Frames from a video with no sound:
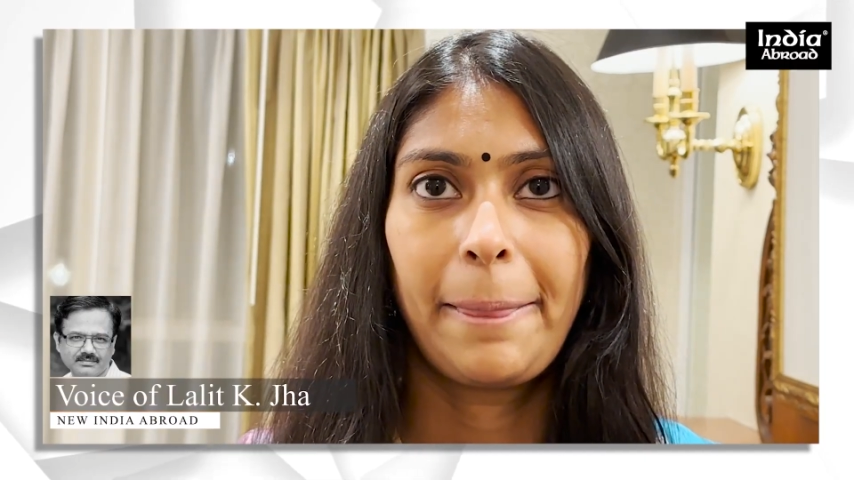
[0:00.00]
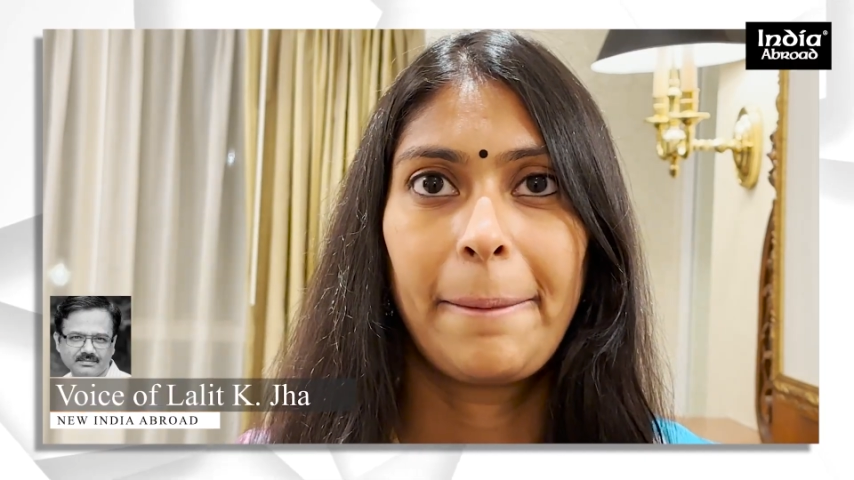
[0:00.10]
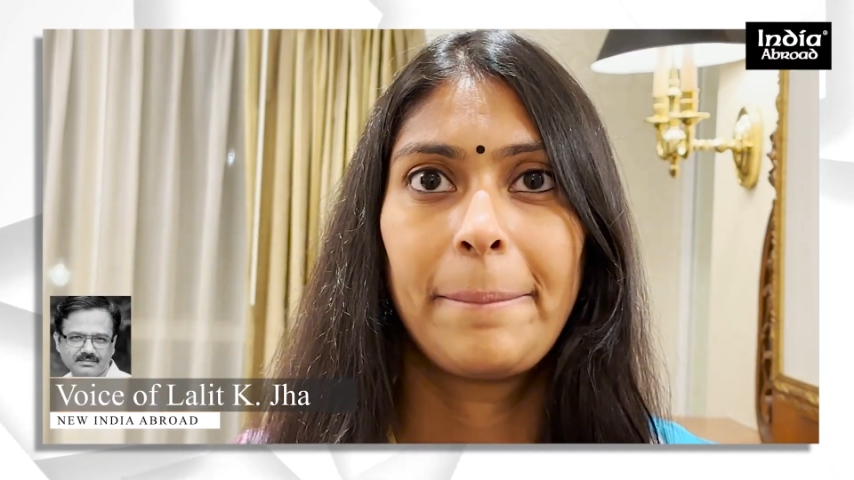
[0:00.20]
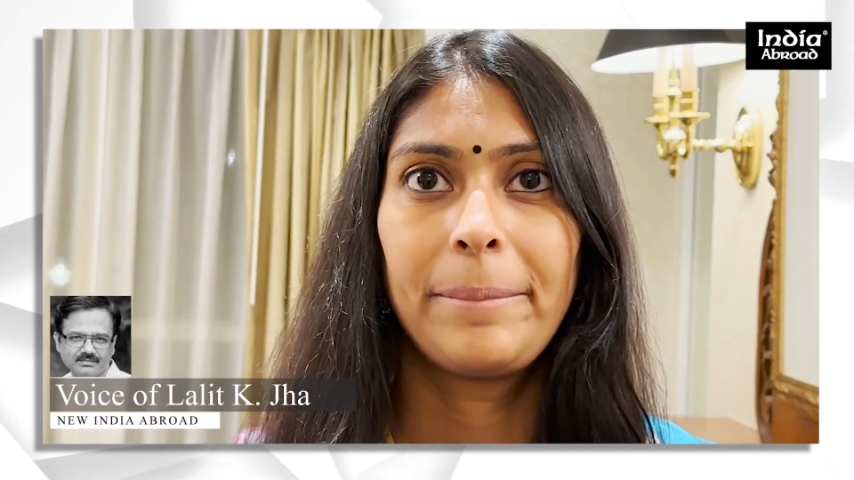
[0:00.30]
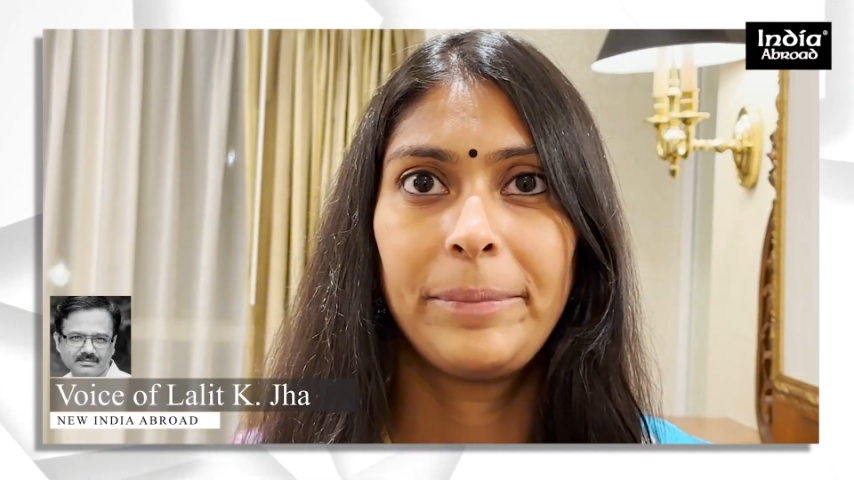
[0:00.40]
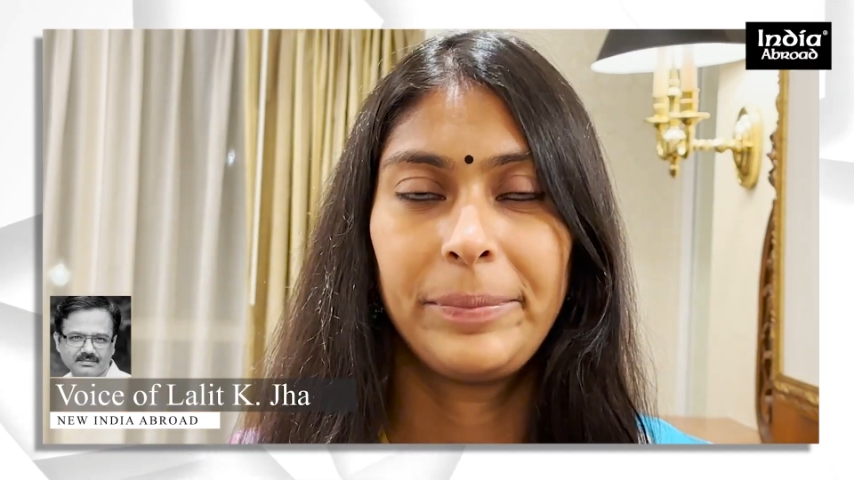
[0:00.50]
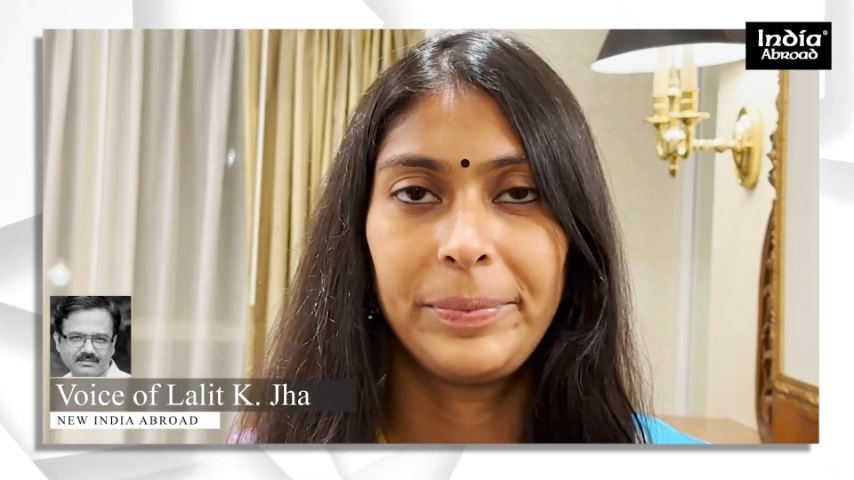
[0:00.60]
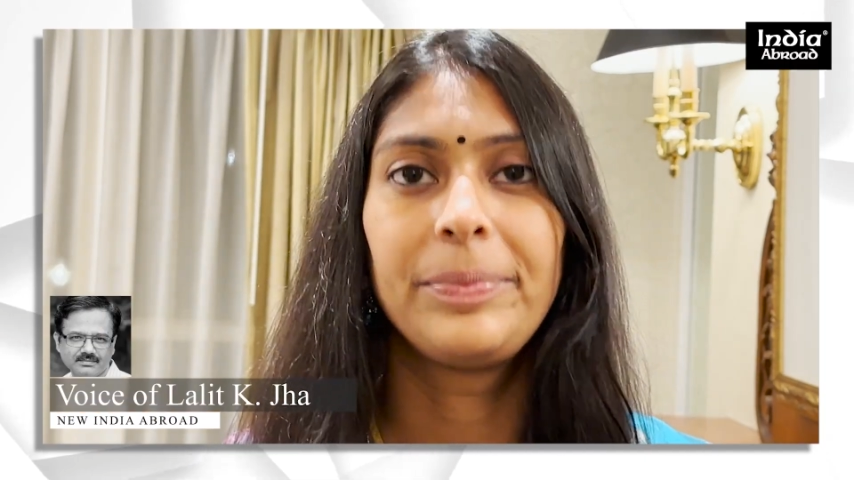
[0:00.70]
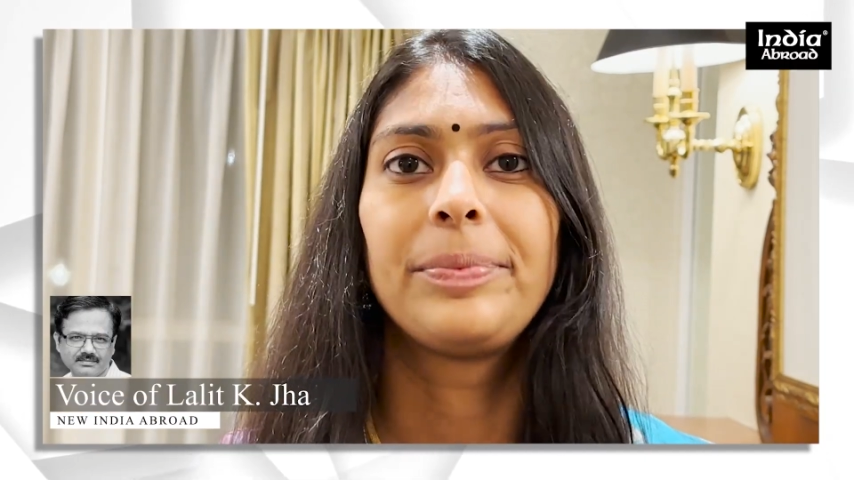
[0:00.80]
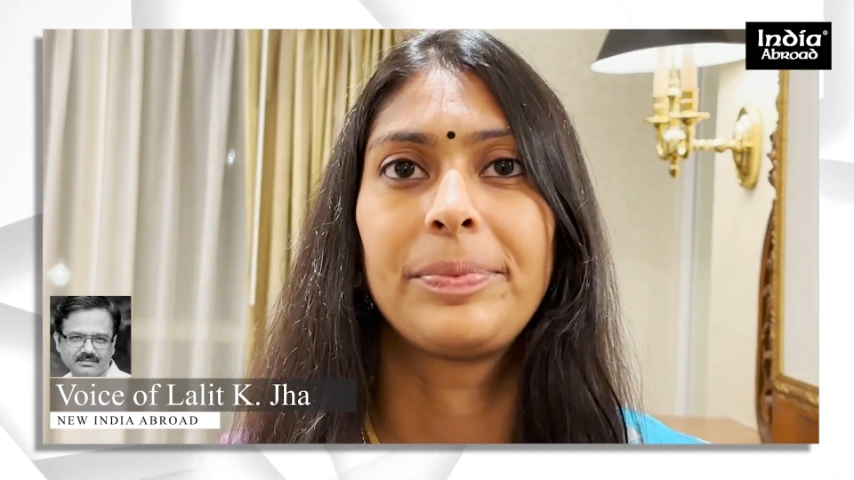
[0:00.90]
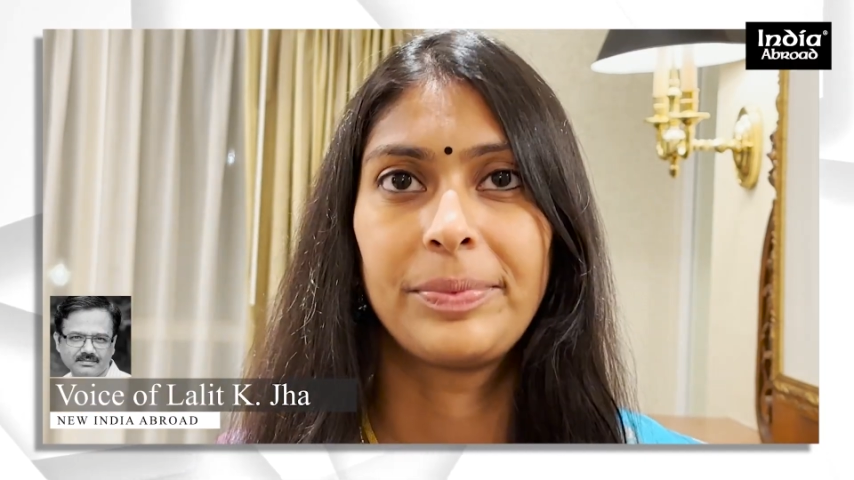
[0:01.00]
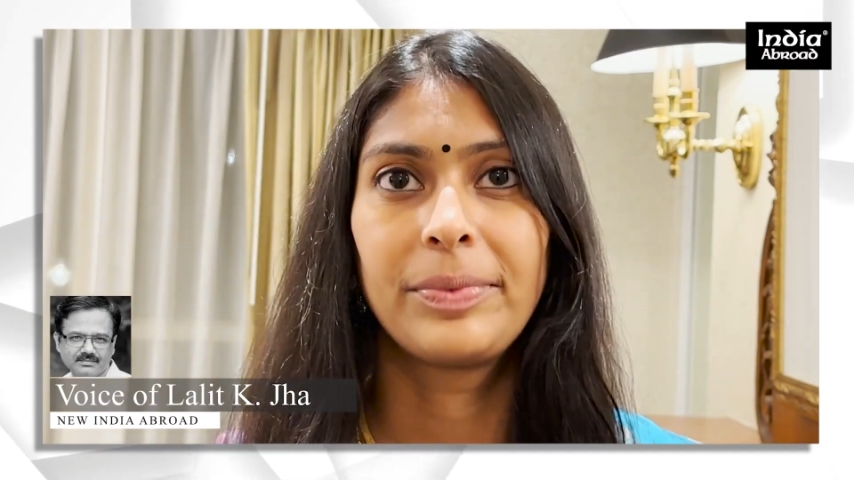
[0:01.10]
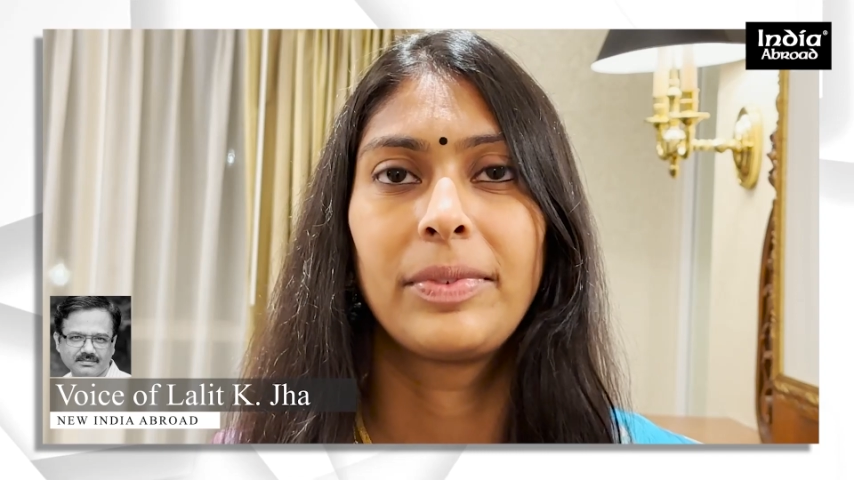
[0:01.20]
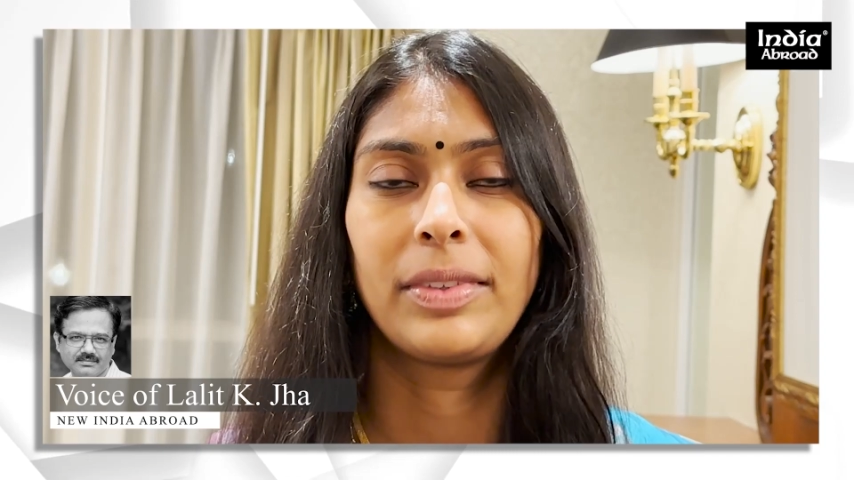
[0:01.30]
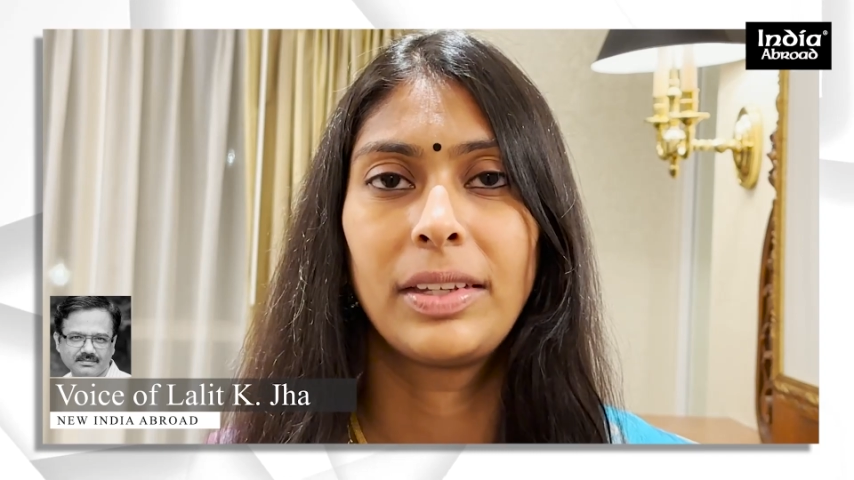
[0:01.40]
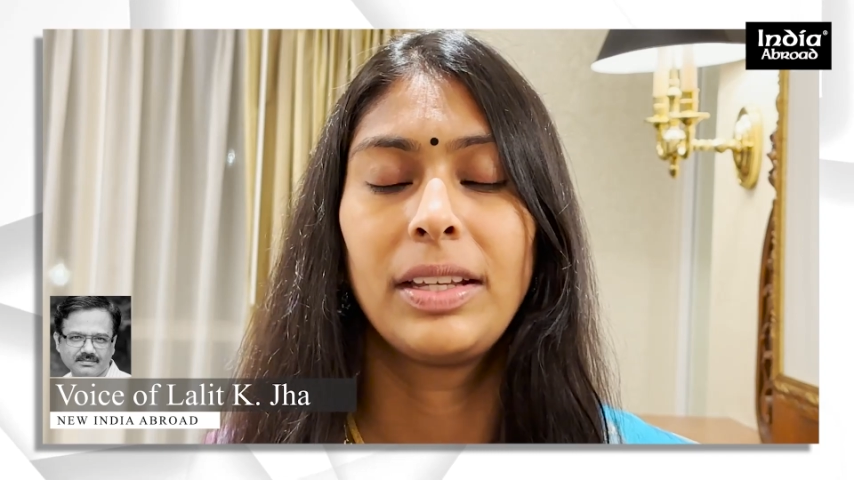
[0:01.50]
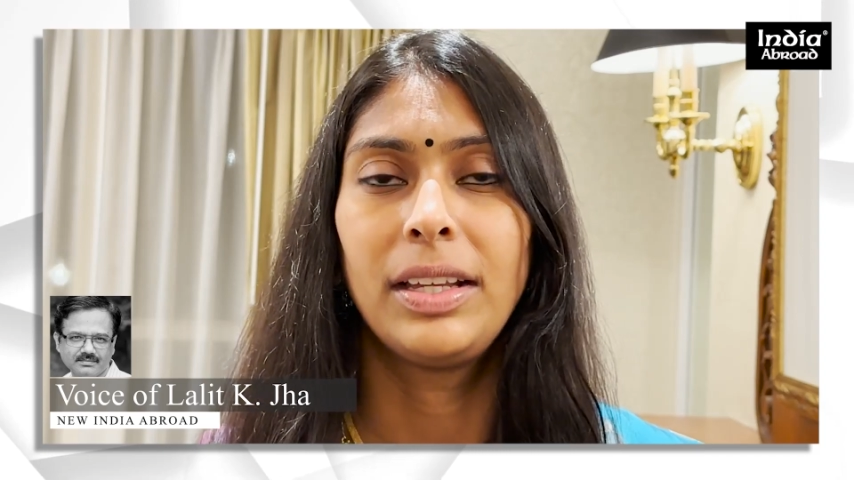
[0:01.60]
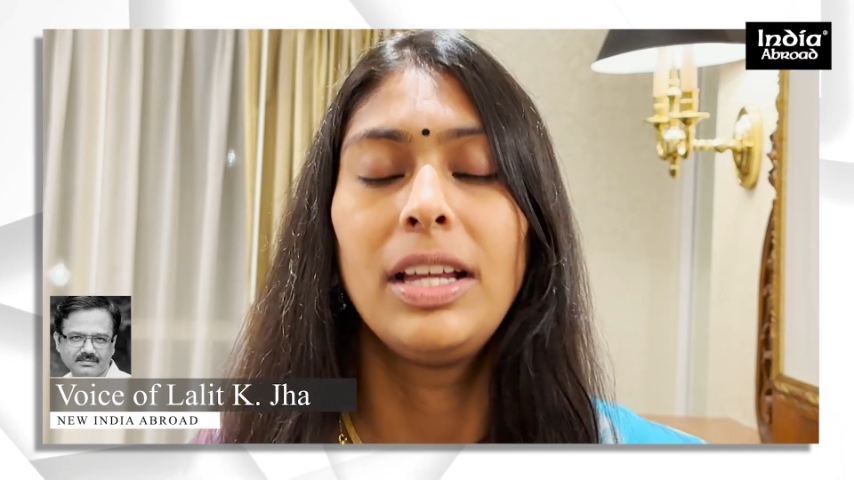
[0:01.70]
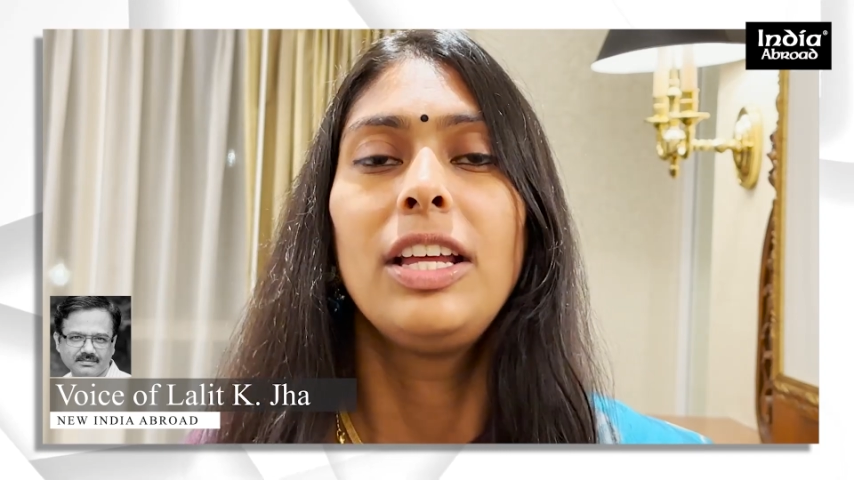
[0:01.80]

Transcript: Council in the US?